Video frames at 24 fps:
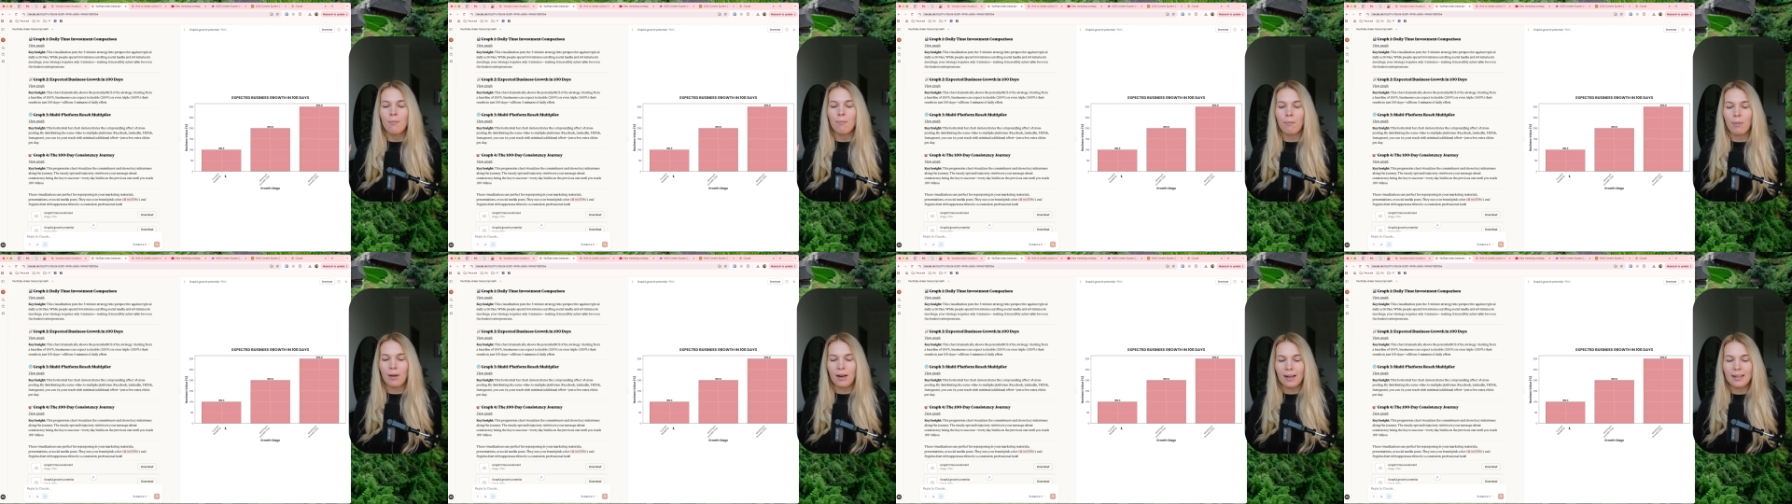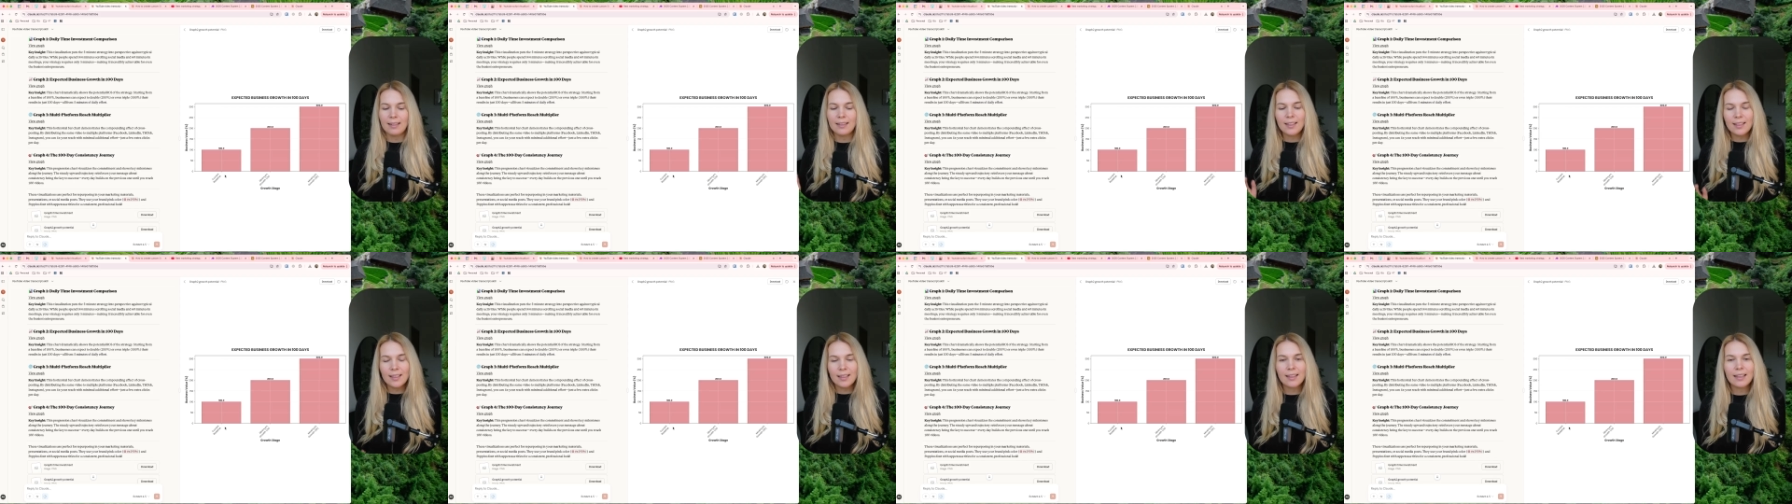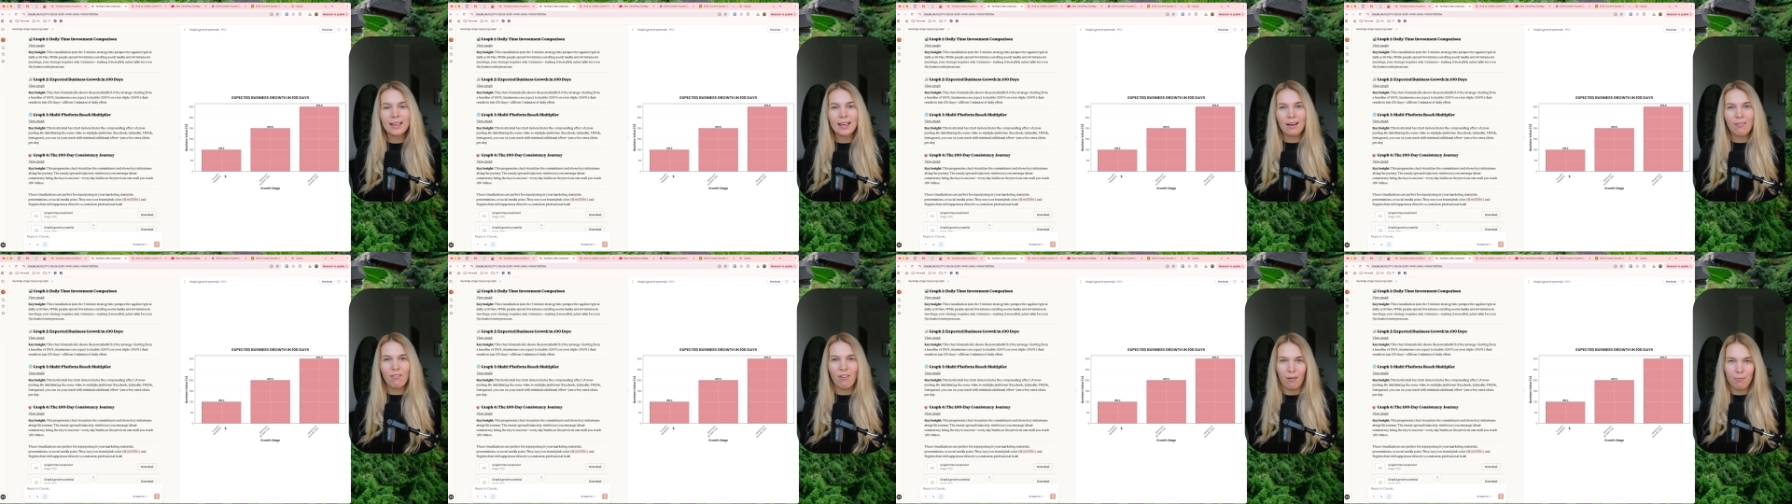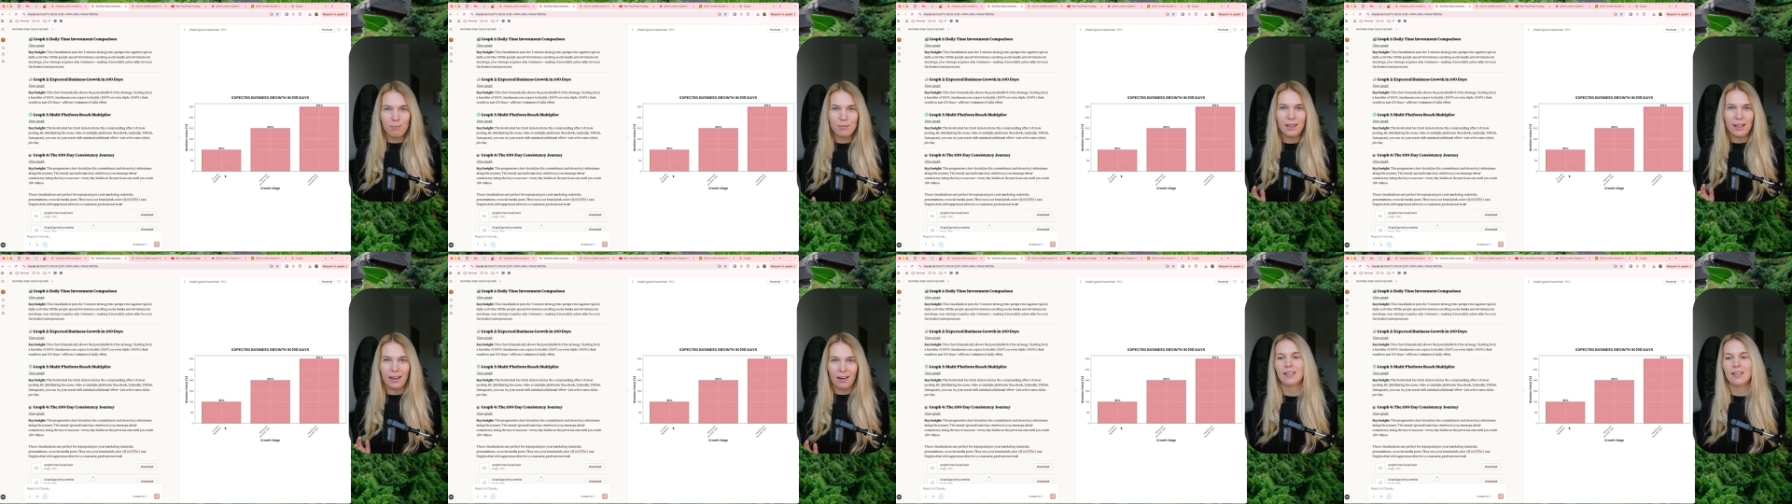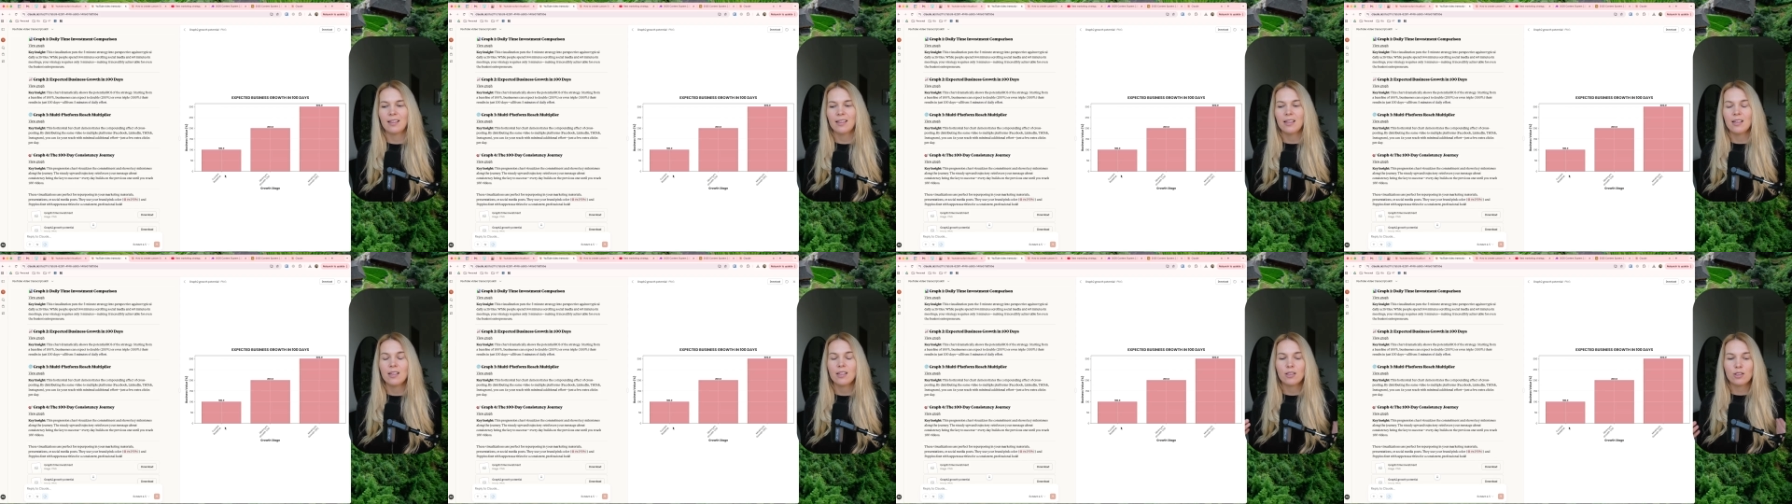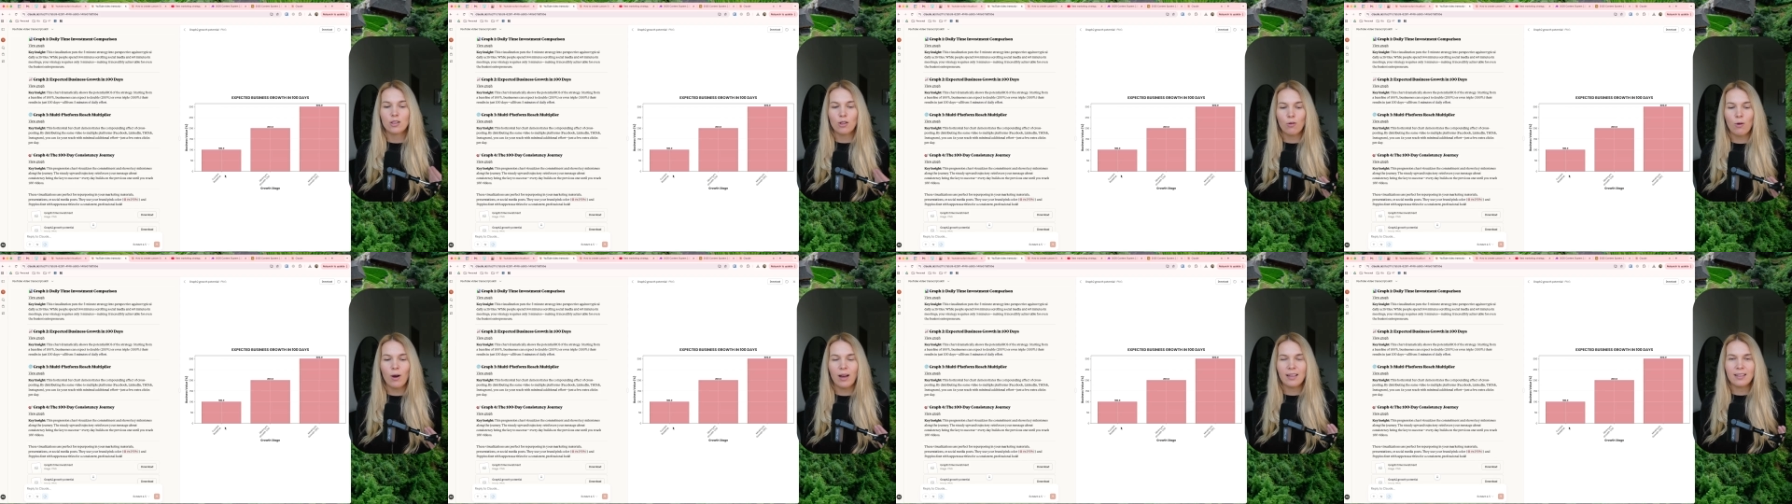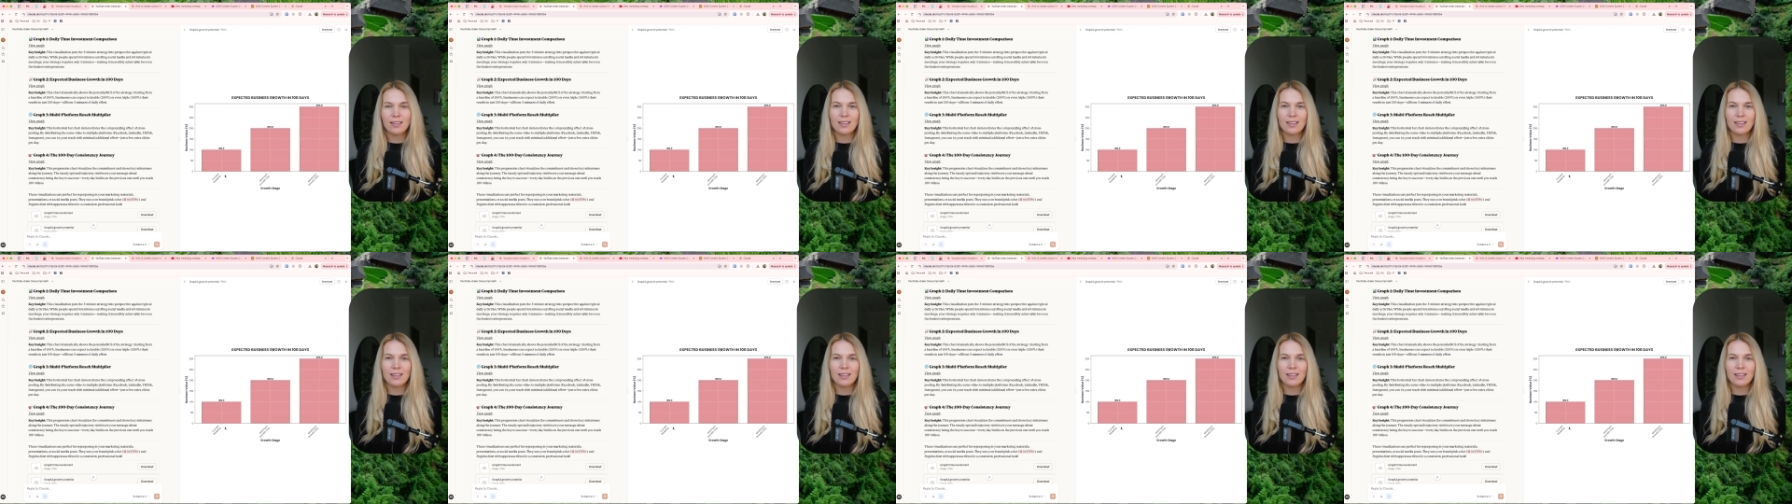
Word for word: But I didn't give up there. So I